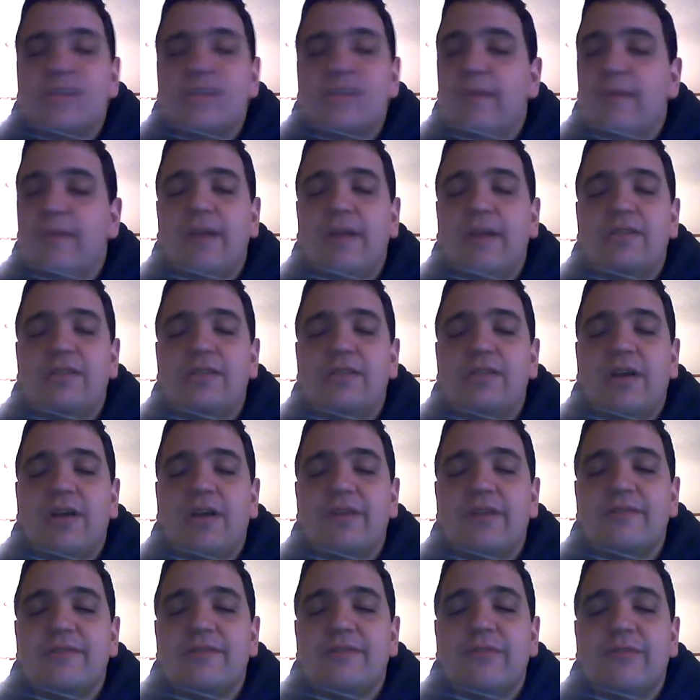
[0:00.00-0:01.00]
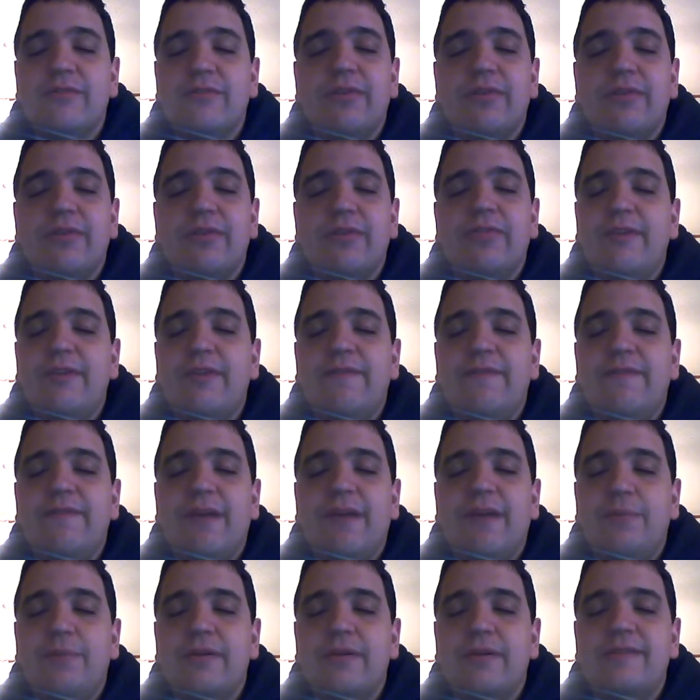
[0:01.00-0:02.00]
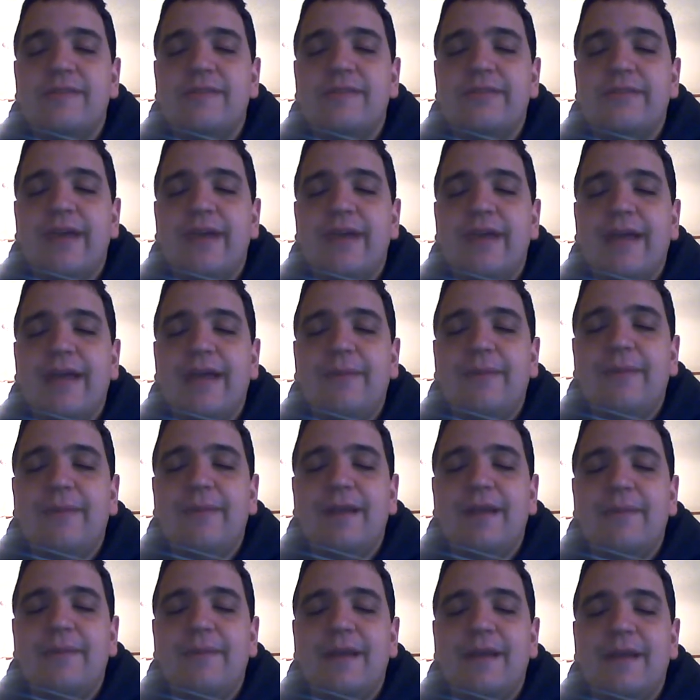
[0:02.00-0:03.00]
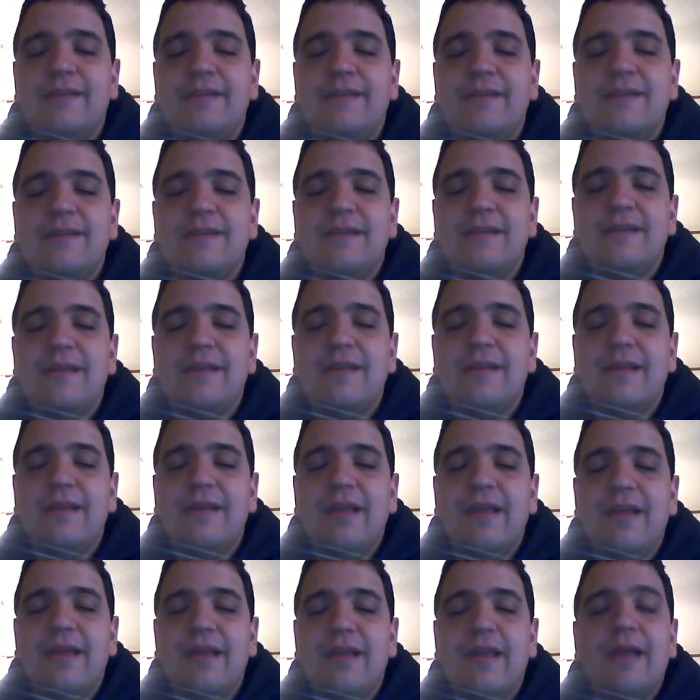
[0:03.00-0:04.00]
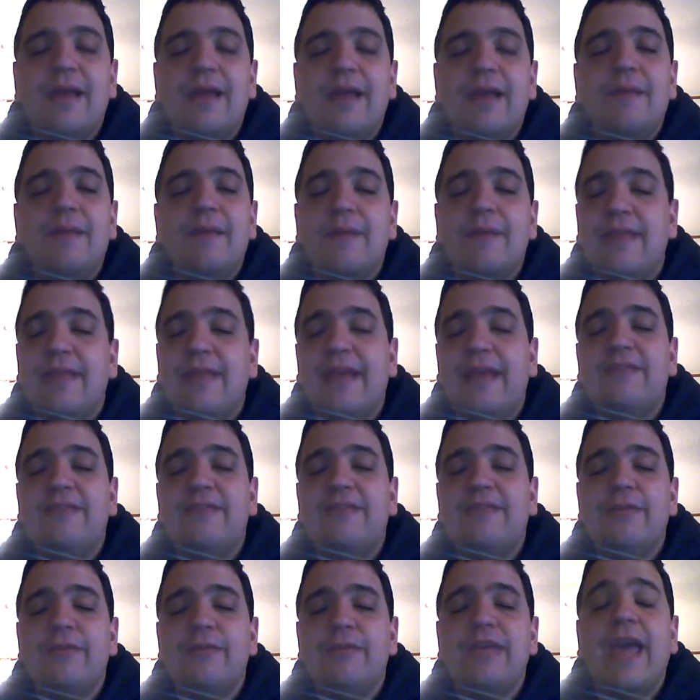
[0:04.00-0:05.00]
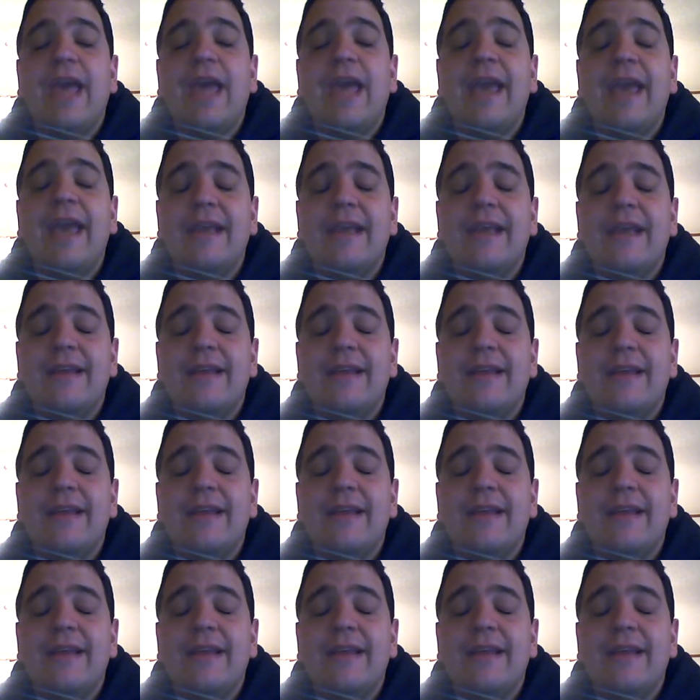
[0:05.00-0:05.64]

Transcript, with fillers: Jamaal Charles scored 35 points and you had him on the bench. But that's okay.